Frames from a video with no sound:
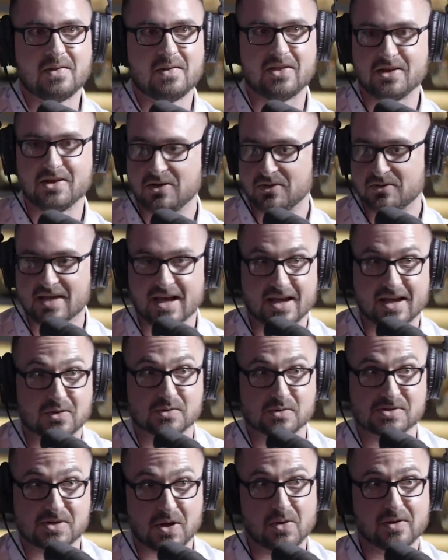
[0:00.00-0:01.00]
And then you take
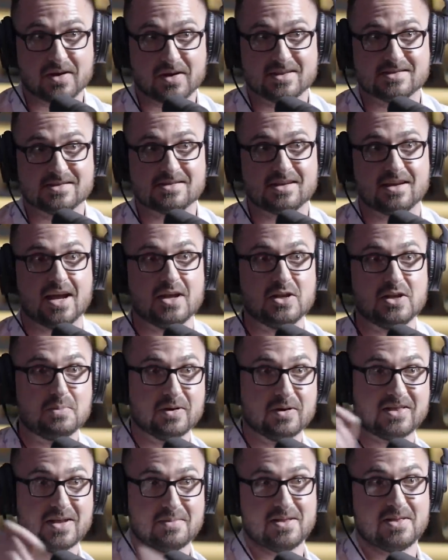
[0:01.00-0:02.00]
those tokens and
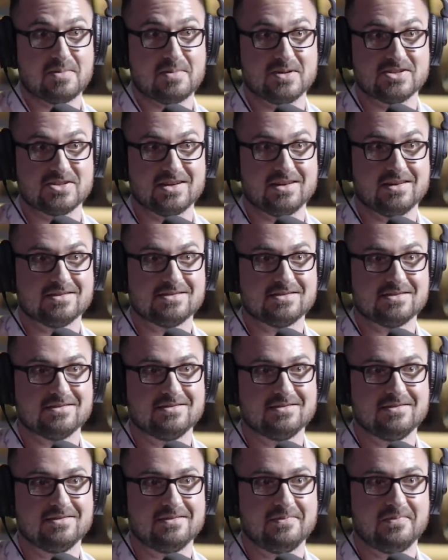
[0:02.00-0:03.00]
you put them in the machines.
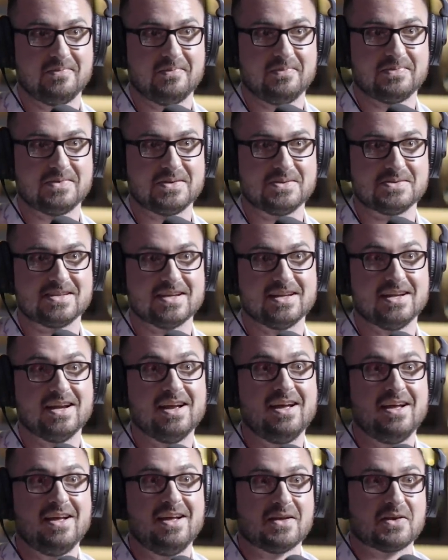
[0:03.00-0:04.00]
You
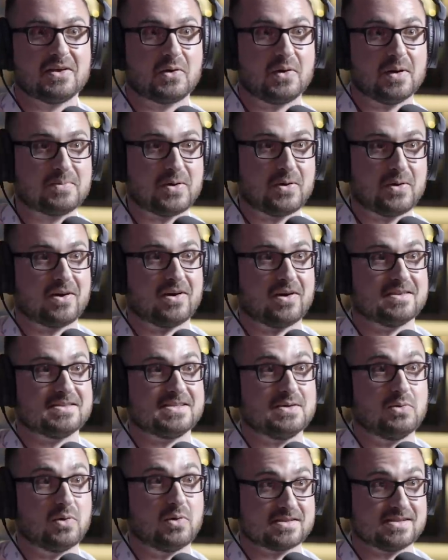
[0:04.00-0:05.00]
see,
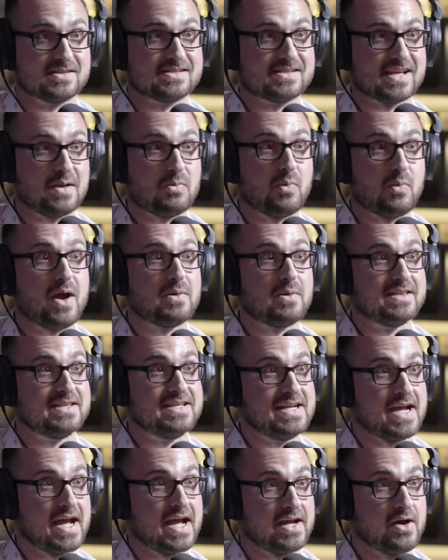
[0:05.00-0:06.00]
cryptocurrency works the same way
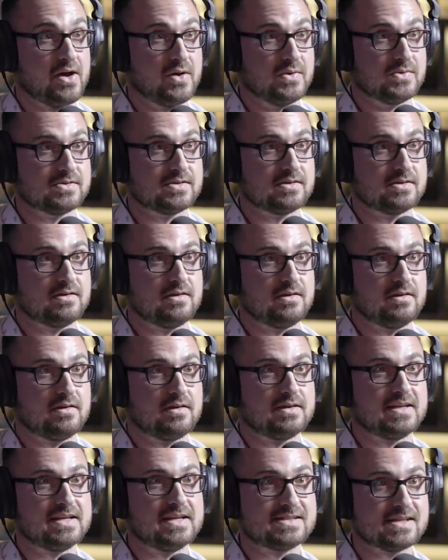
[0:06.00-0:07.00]
with D A Os.
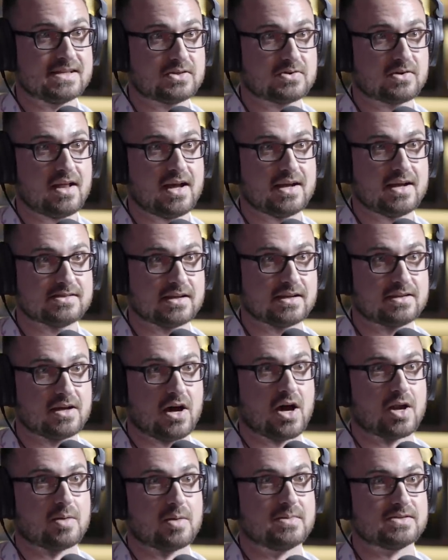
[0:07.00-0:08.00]
Decentralized
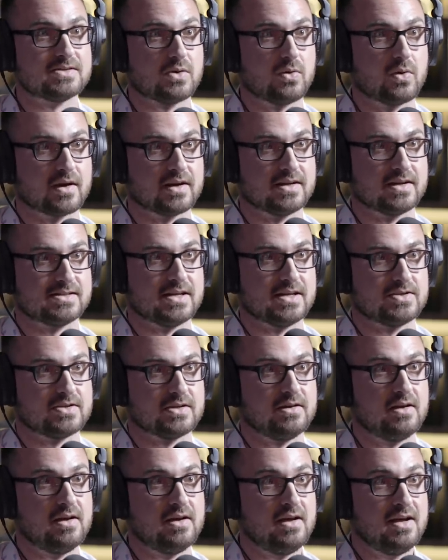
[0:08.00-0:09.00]
Autonomous
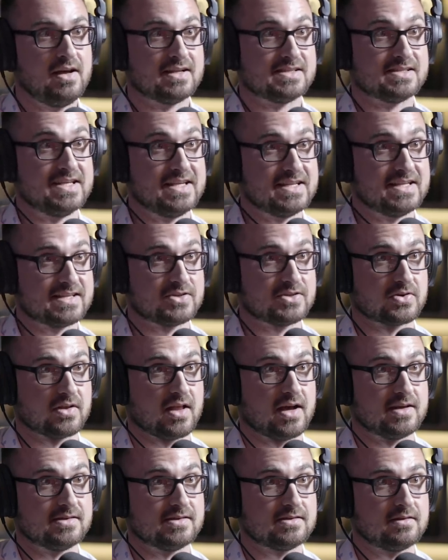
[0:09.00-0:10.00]
Organization. It's
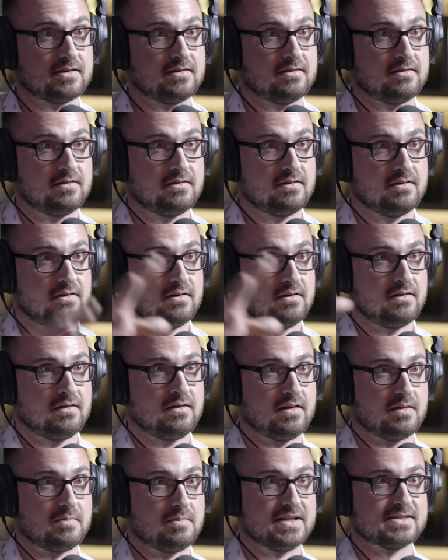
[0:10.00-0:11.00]
decentralized.
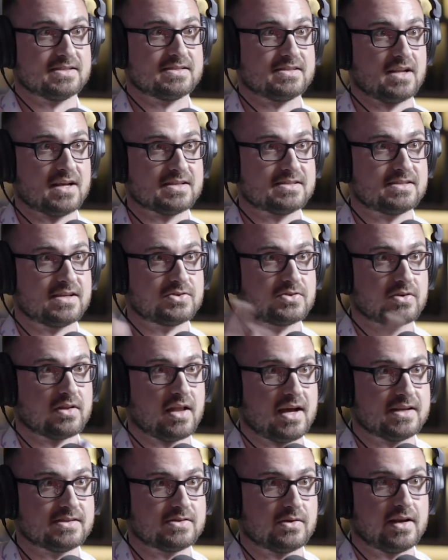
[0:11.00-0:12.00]
Means it's not
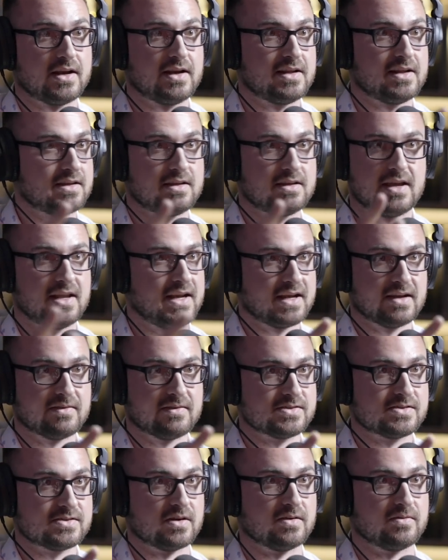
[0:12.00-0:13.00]
centralized on any any
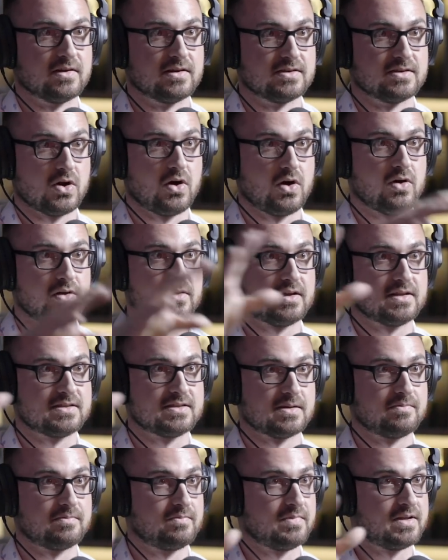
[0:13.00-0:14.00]
given server. It's mm-hmm. all
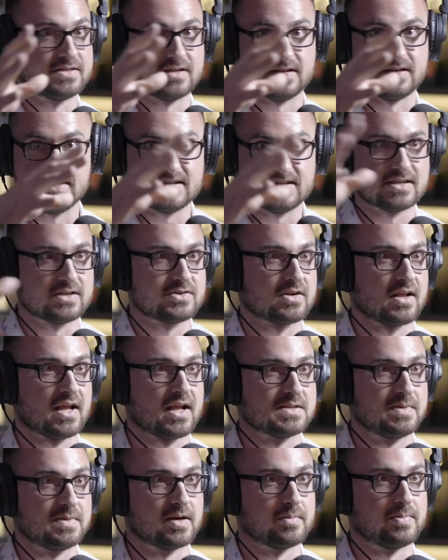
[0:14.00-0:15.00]
it's a it's a
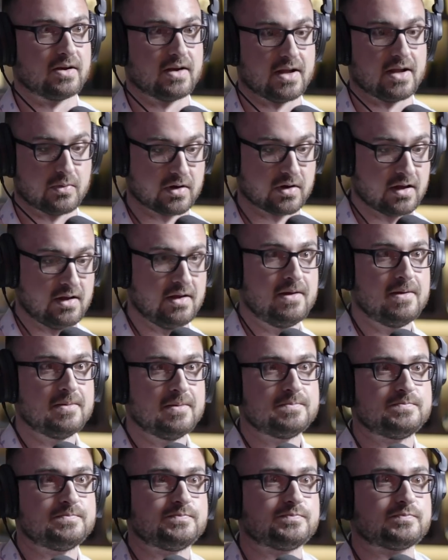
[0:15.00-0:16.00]
decentralized peer-to-peer network. So that's all you
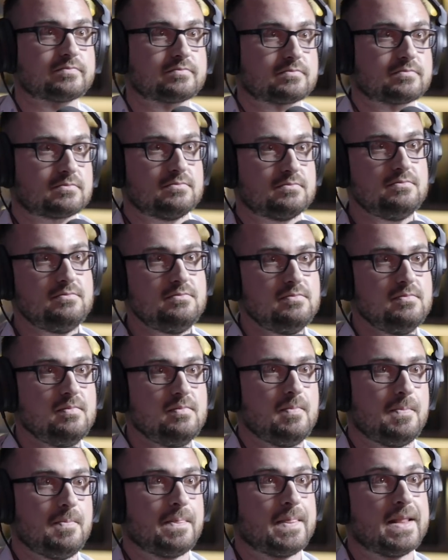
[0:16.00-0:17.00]
need to create your own
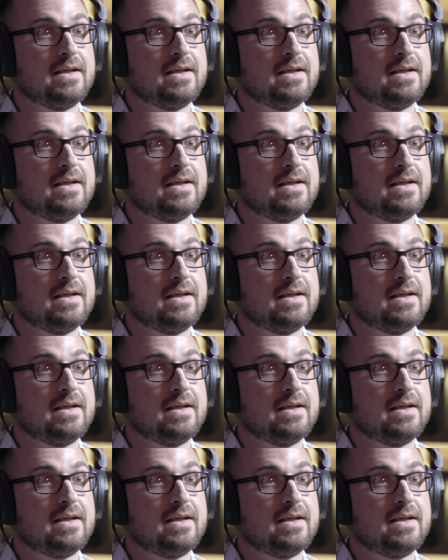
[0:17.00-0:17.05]
altcoin.